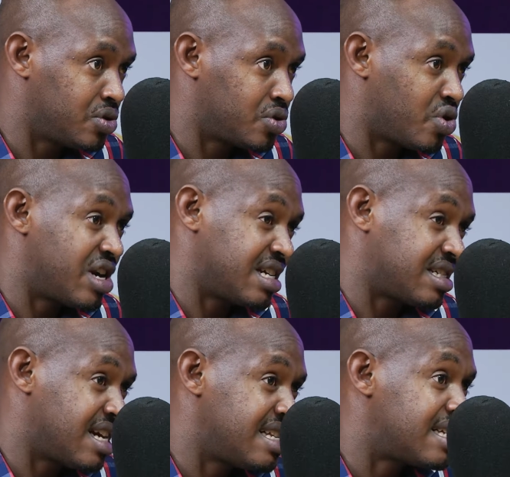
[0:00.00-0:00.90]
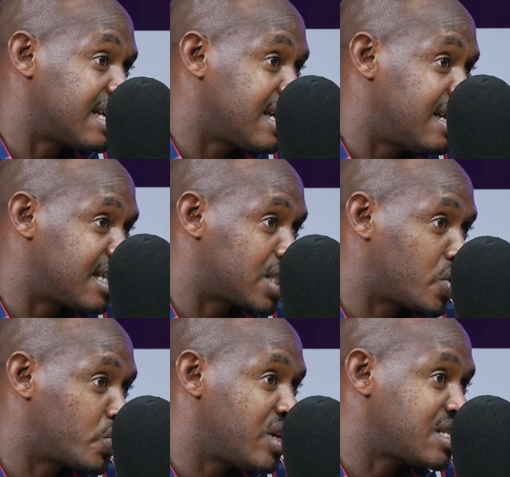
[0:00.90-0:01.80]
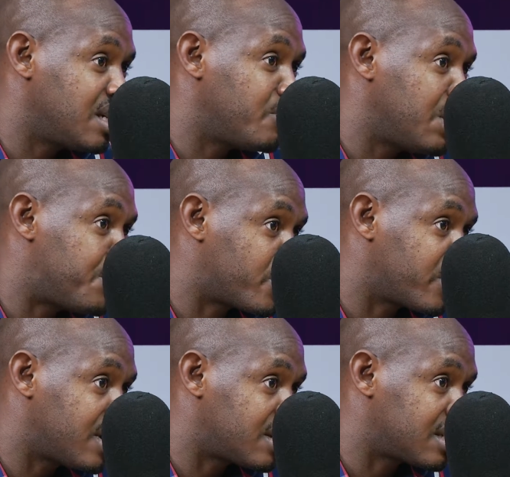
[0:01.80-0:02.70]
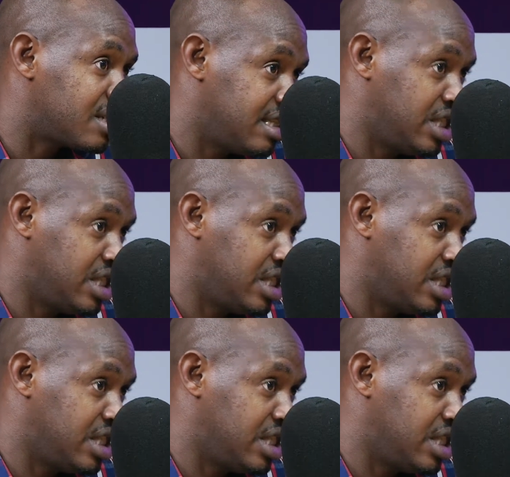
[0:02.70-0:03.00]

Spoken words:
to understand the techniques. How do I sell my products?